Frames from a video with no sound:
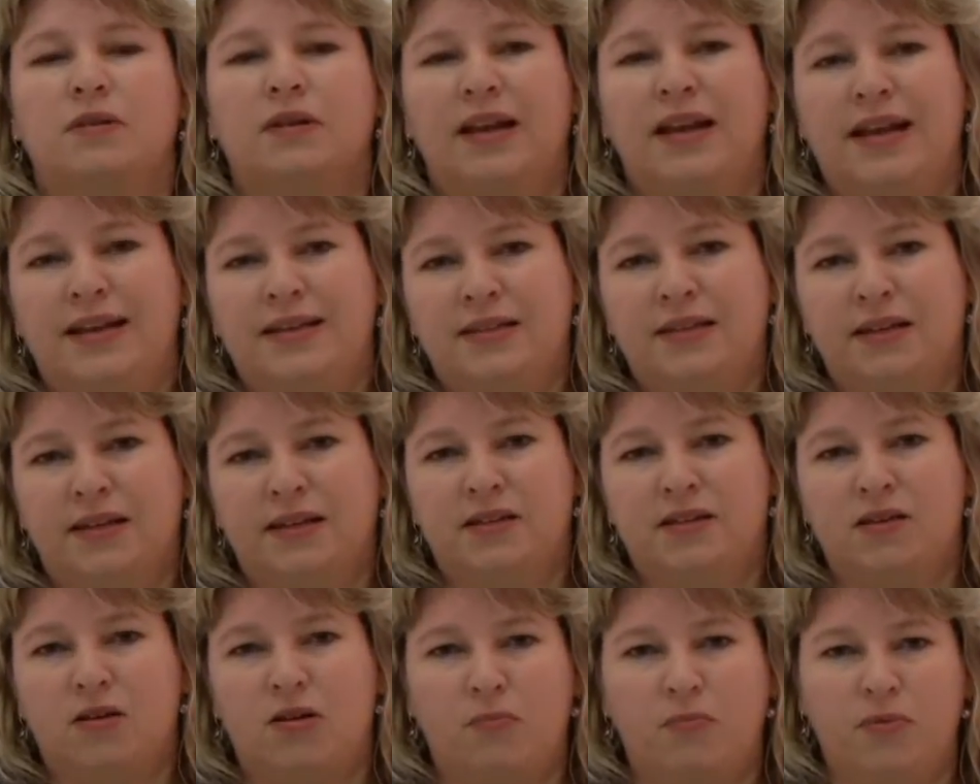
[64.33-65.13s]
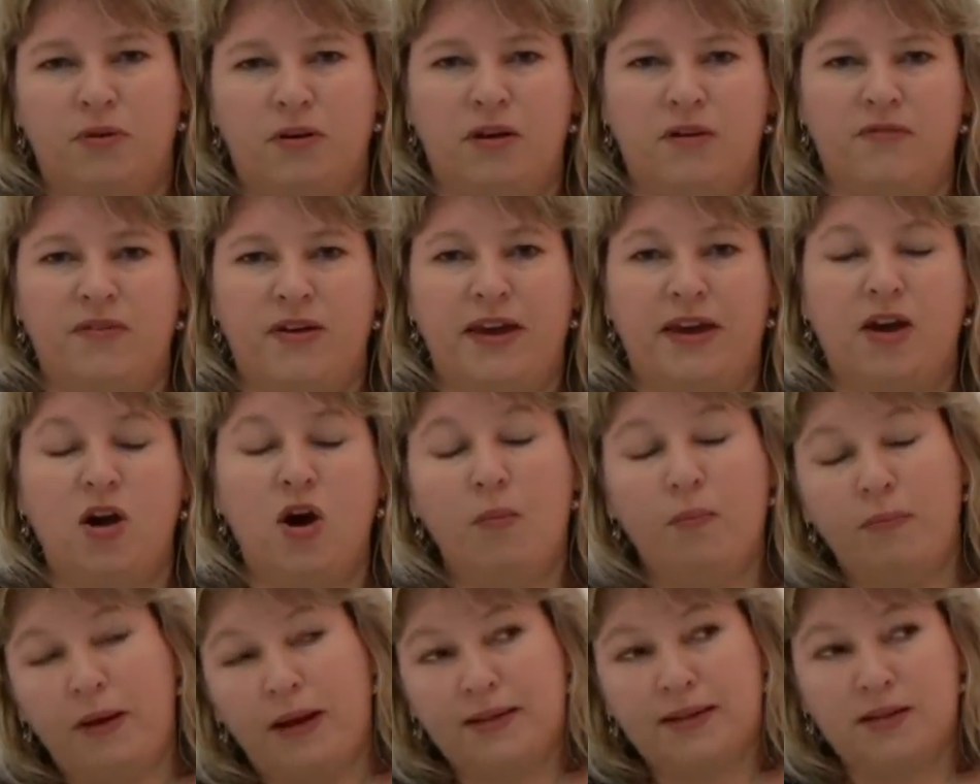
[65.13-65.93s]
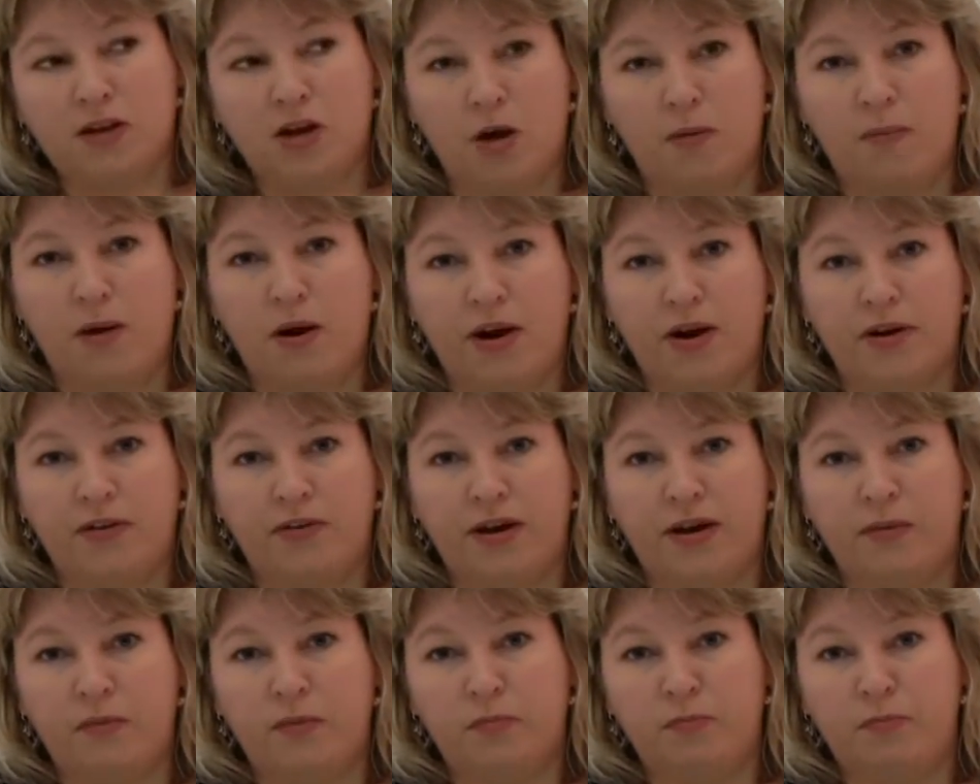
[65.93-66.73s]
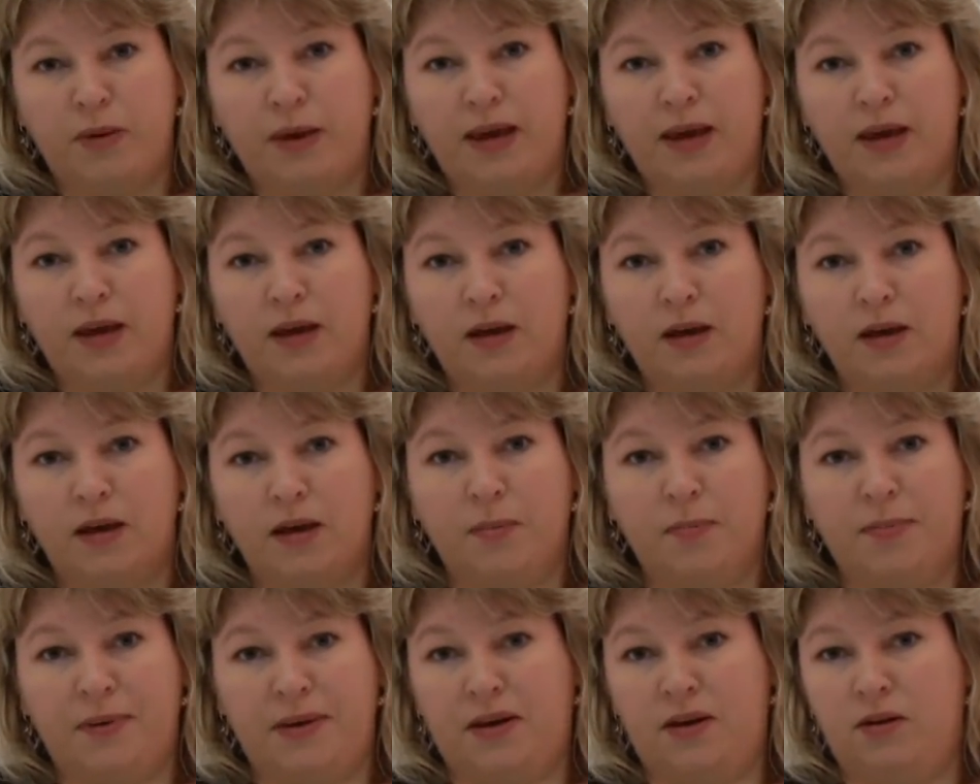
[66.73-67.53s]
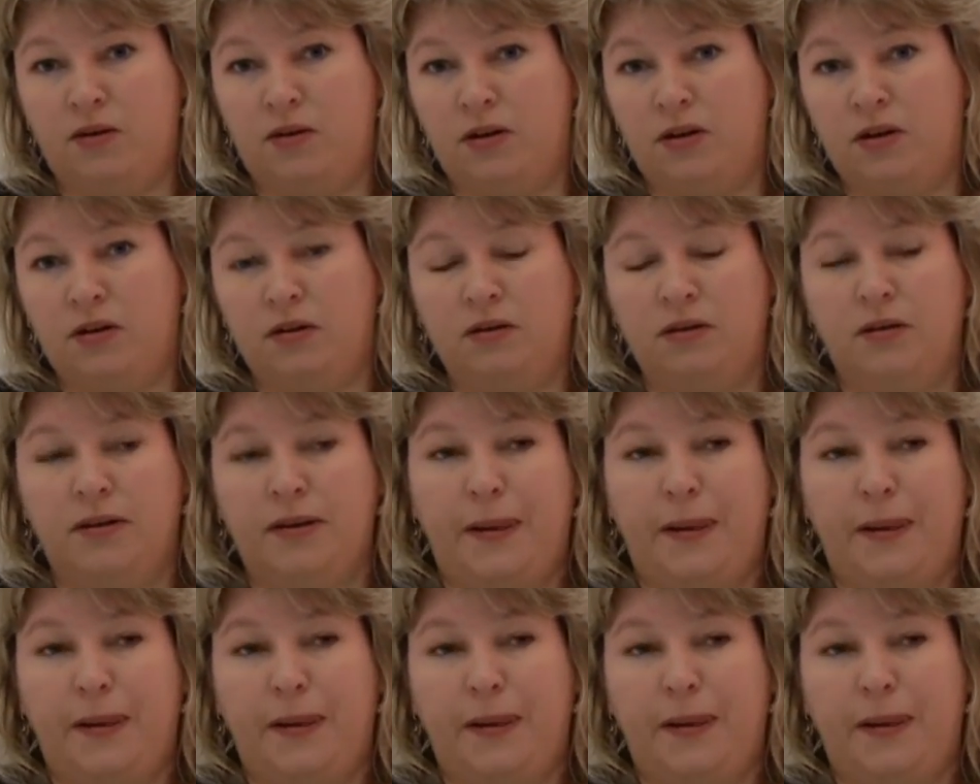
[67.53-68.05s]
classic example of a complex carbohydrate would be a banana.